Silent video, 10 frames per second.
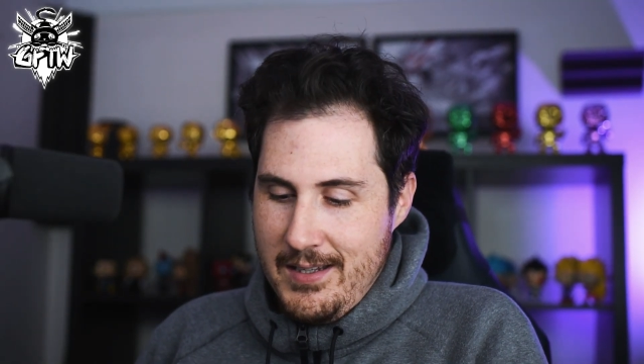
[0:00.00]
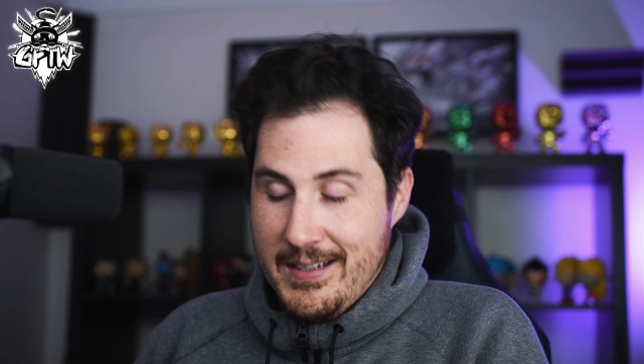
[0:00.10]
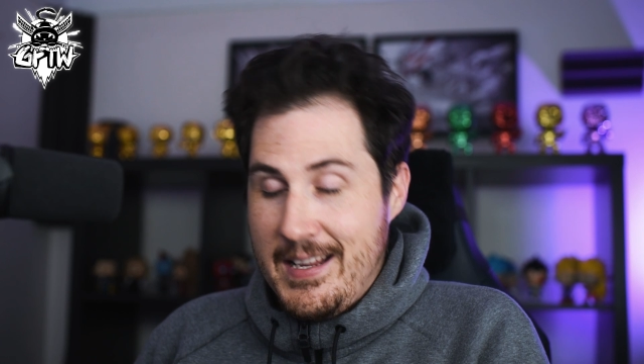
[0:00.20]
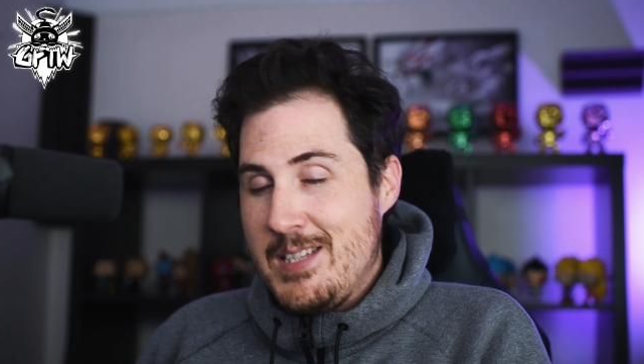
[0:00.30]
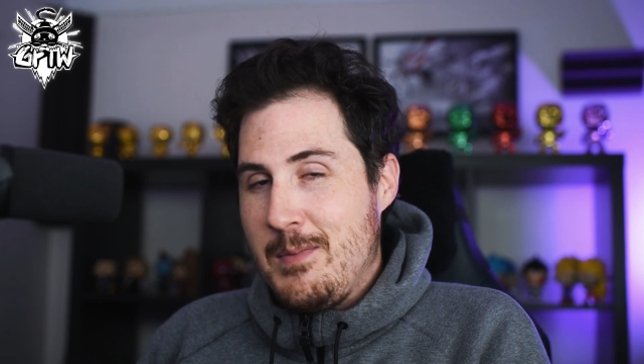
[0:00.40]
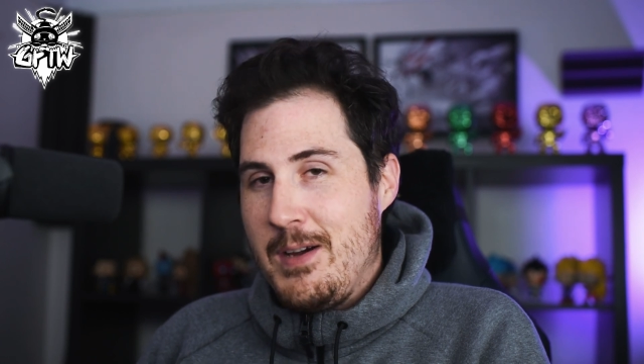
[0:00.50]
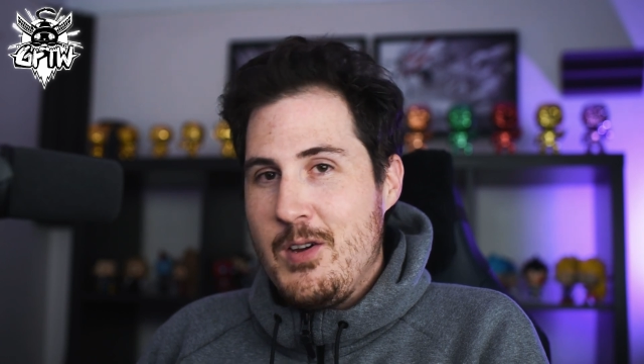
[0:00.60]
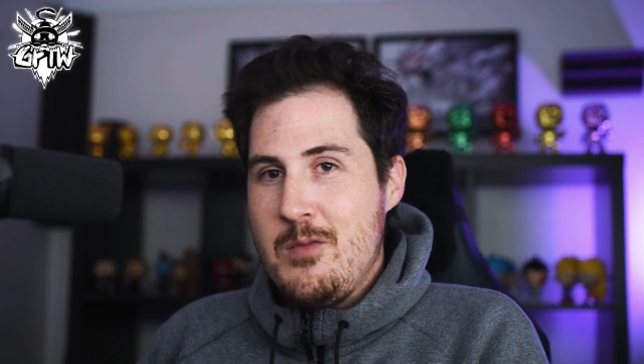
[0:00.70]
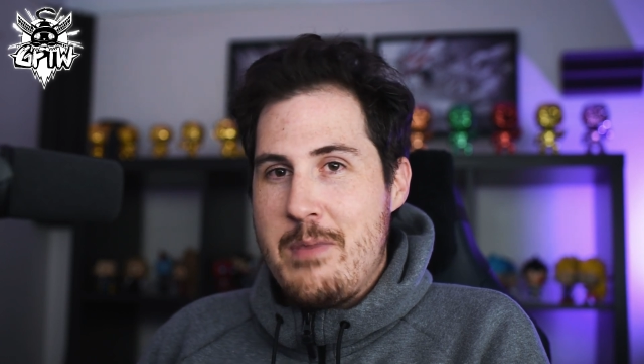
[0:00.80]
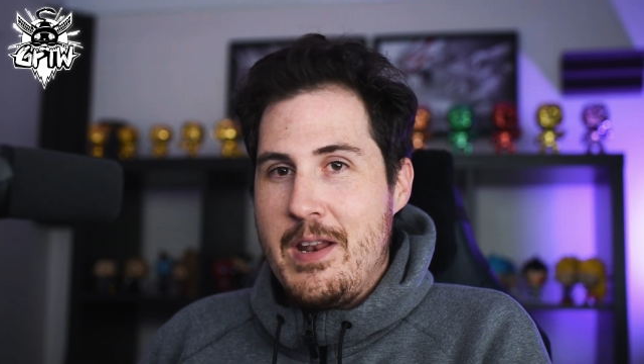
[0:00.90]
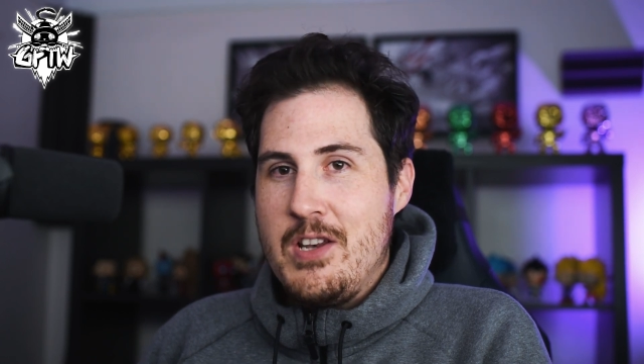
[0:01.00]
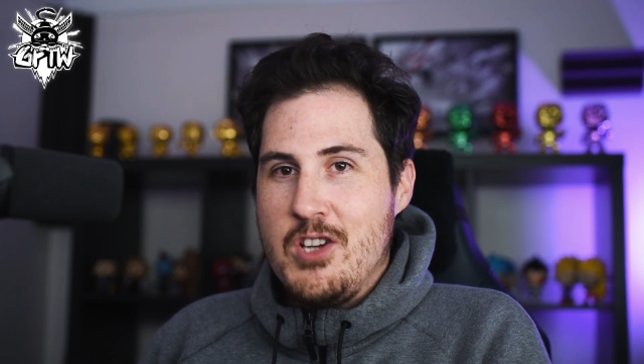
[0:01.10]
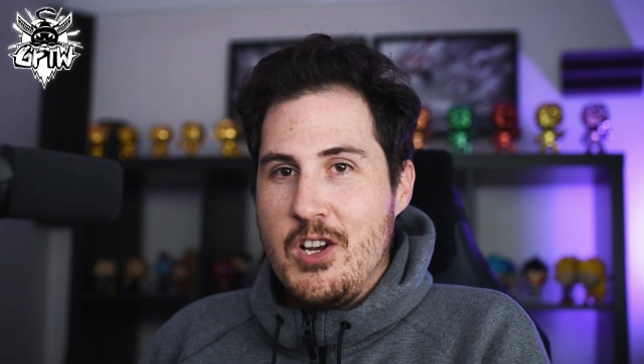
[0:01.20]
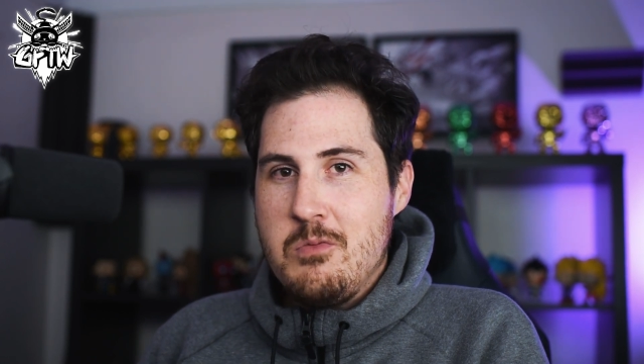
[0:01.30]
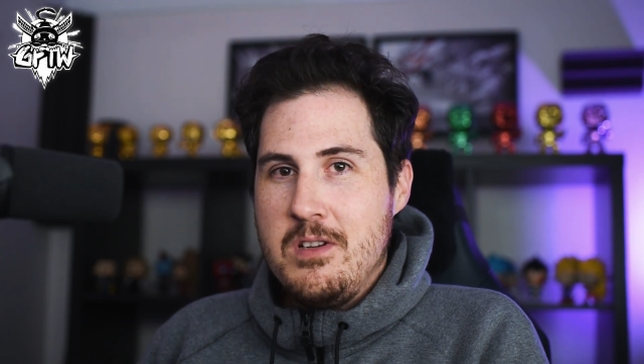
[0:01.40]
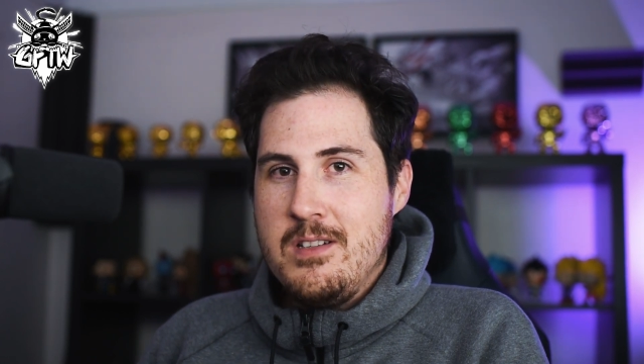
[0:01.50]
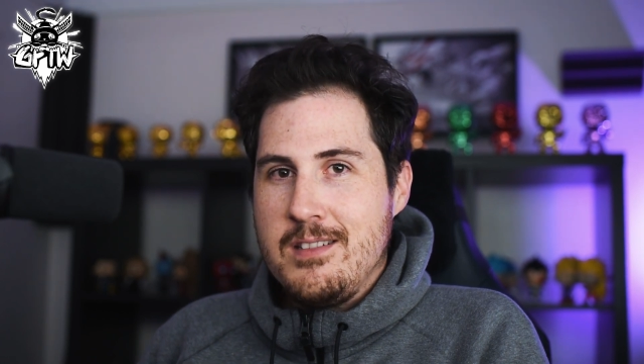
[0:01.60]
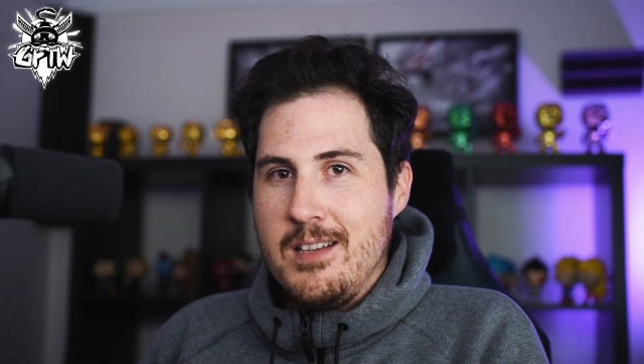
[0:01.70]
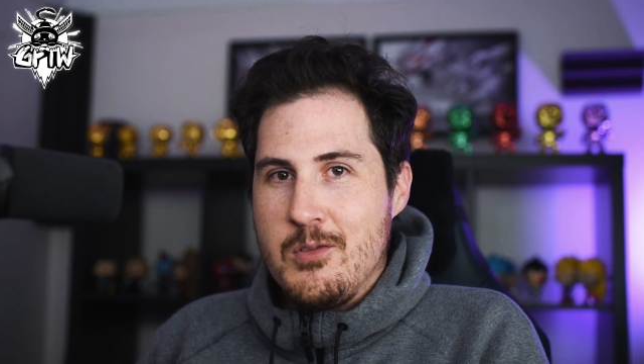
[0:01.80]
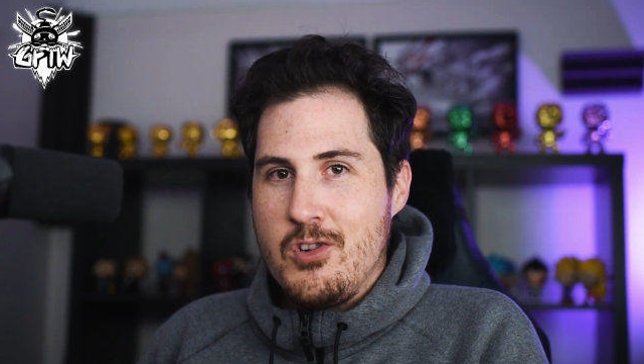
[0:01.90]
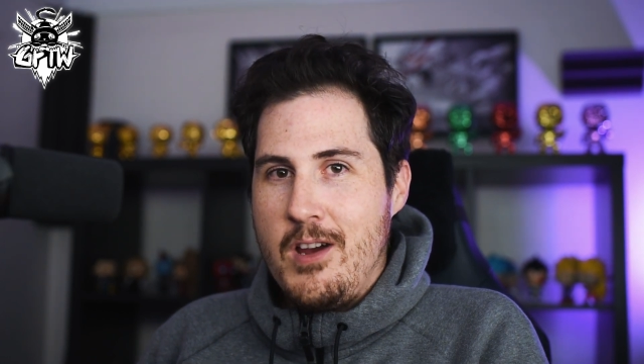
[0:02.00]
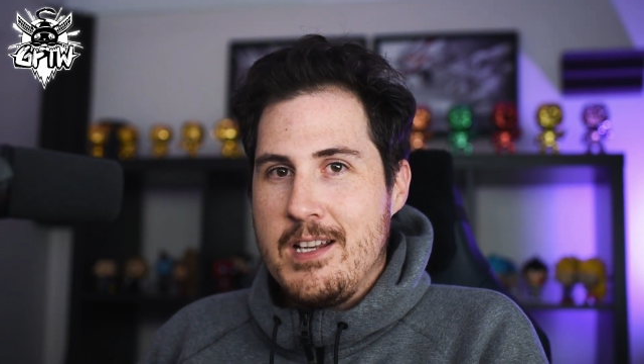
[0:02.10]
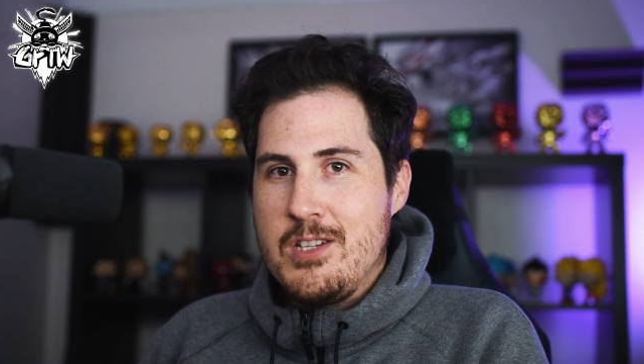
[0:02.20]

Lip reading: Against my own better judgment, I'm trying